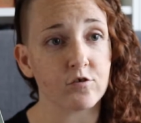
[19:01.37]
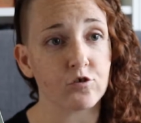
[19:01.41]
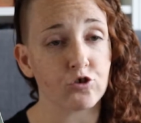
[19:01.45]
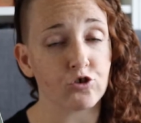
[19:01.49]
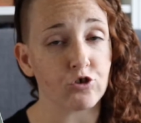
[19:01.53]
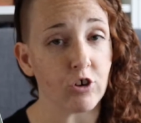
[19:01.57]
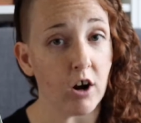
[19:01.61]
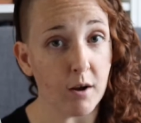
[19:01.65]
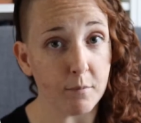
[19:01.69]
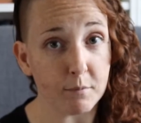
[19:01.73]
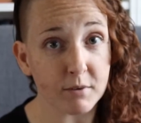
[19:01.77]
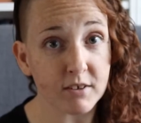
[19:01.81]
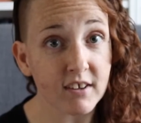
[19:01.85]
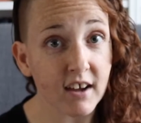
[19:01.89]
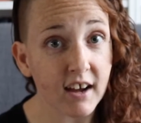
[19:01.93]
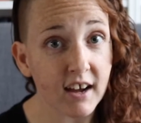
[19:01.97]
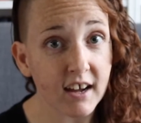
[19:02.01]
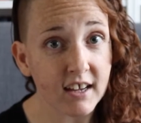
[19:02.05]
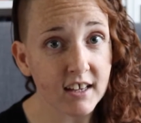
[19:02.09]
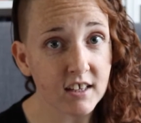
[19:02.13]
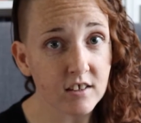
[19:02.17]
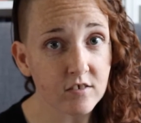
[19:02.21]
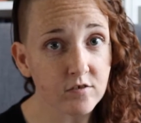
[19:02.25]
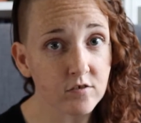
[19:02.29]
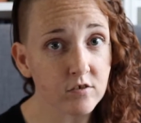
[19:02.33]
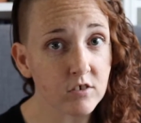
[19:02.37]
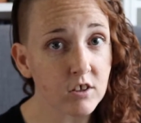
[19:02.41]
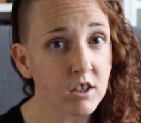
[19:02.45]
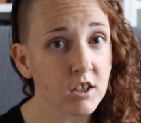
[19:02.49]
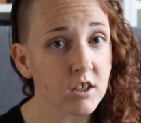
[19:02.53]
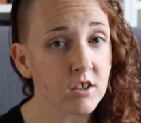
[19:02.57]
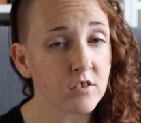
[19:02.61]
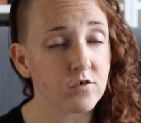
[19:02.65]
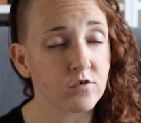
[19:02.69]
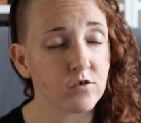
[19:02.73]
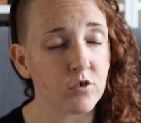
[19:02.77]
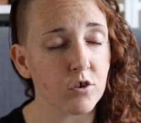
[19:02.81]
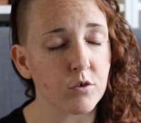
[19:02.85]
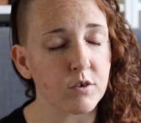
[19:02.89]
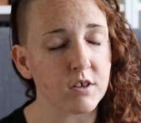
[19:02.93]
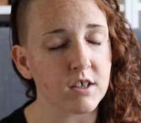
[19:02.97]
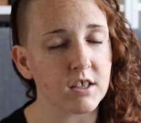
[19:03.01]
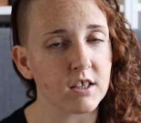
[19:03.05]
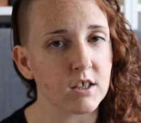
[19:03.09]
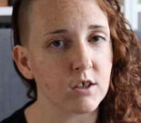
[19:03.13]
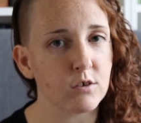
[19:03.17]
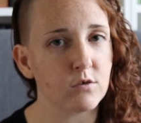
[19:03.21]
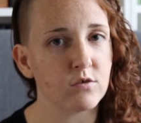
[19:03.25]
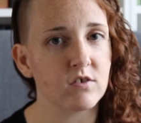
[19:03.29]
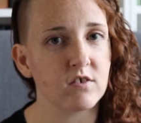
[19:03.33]
dramatized. So
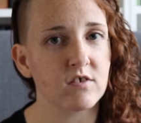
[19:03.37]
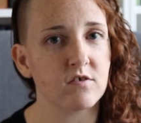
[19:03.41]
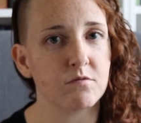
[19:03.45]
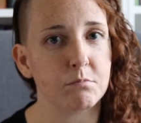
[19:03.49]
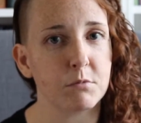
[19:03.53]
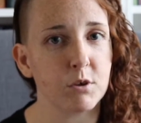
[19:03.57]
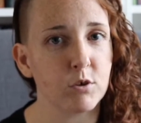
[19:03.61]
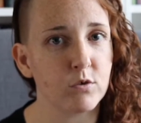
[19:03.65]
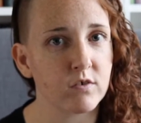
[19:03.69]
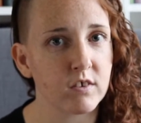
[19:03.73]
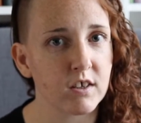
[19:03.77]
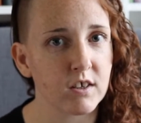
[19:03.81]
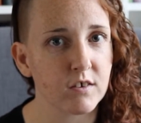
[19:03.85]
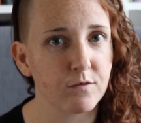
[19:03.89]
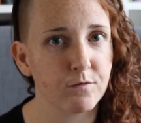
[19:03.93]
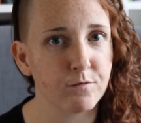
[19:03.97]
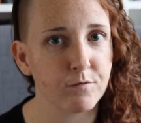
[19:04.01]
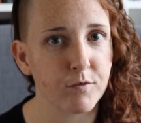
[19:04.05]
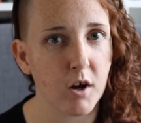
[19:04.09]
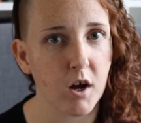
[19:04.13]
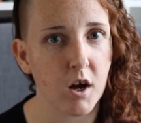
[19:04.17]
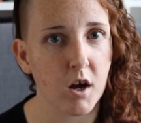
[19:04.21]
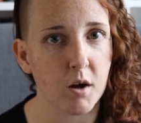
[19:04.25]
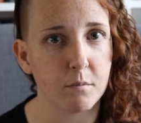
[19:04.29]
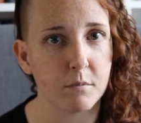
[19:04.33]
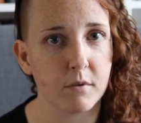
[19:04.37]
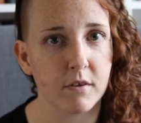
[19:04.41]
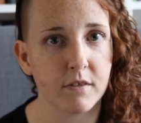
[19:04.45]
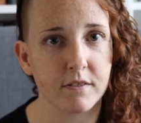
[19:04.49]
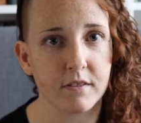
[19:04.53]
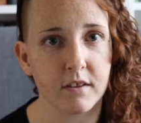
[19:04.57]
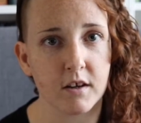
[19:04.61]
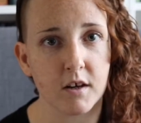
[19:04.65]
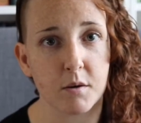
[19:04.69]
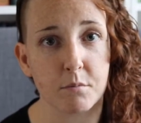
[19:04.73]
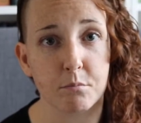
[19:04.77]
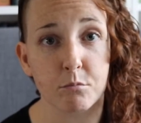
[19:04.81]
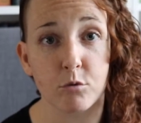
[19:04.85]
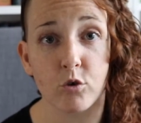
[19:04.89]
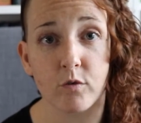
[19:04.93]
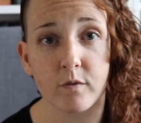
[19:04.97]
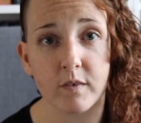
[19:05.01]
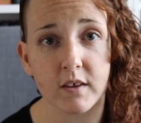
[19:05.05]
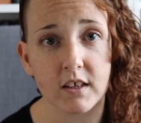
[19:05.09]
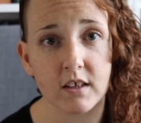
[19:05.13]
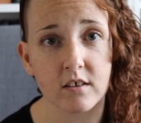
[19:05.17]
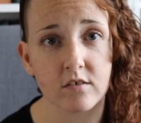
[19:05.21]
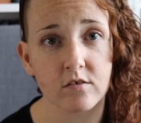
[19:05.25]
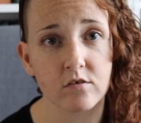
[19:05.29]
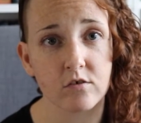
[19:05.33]
he uses music from the
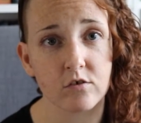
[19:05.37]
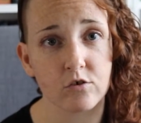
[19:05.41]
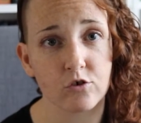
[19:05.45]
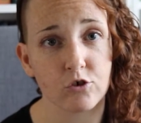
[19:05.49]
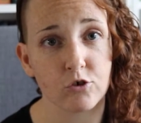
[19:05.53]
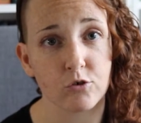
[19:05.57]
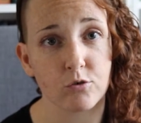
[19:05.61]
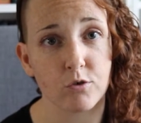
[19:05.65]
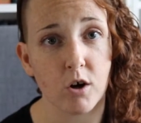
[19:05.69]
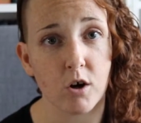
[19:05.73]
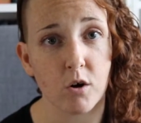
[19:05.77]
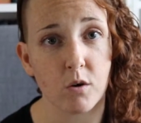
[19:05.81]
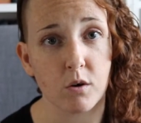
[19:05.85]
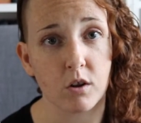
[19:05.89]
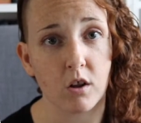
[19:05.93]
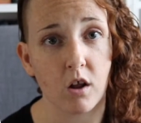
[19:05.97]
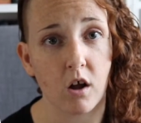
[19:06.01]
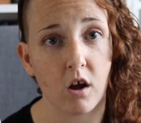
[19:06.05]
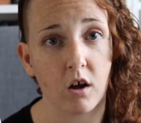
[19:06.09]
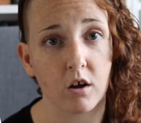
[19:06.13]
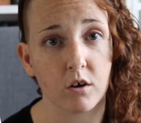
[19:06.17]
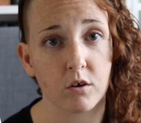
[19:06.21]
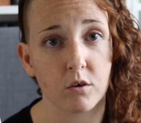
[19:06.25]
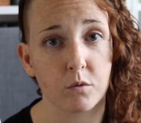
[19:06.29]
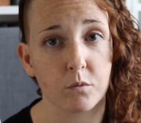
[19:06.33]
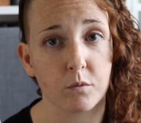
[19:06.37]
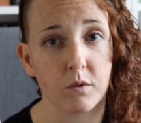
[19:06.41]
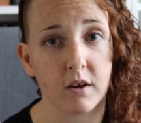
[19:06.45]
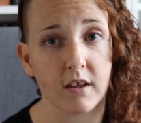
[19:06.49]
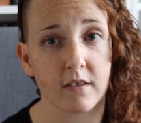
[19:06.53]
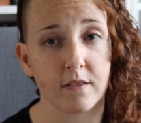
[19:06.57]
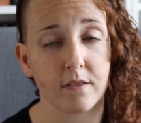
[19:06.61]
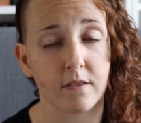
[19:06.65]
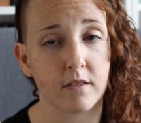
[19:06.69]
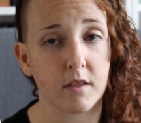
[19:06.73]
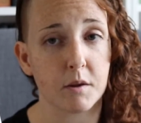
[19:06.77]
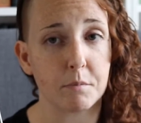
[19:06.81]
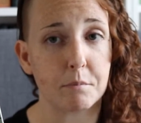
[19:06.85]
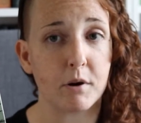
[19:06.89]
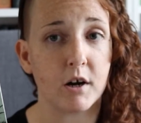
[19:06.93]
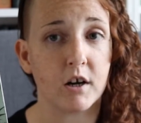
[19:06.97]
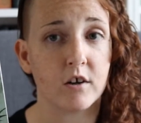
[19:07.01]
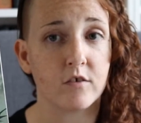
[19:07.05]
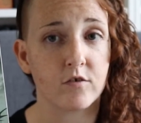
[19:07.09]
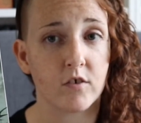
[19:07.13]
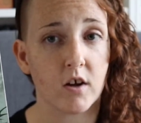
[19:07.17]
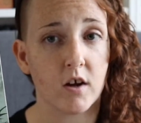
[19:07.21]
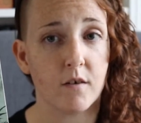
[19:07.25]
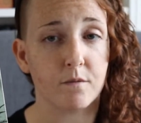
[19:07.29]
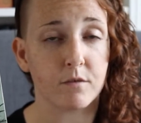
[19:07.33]
movies to go along with the
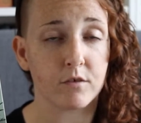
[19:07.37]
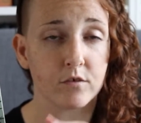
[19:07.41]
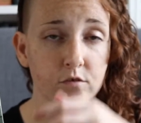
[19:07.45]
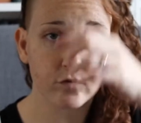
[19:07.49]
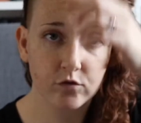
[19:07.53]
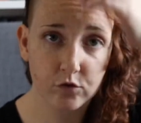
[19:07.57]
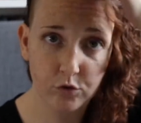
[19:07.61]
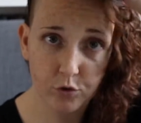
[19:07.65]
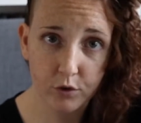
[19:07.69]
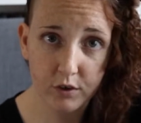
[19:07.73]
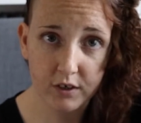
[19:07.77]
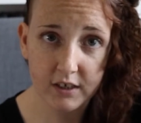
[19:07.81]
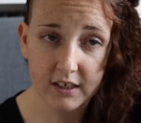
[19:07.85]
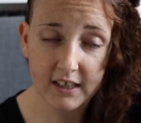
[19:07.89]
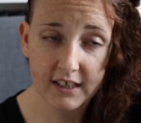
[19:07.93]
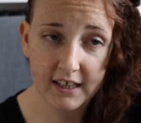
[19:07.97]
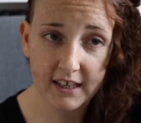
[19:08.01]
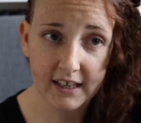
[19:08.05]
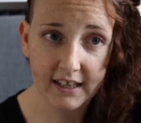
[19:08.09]
parts of the story,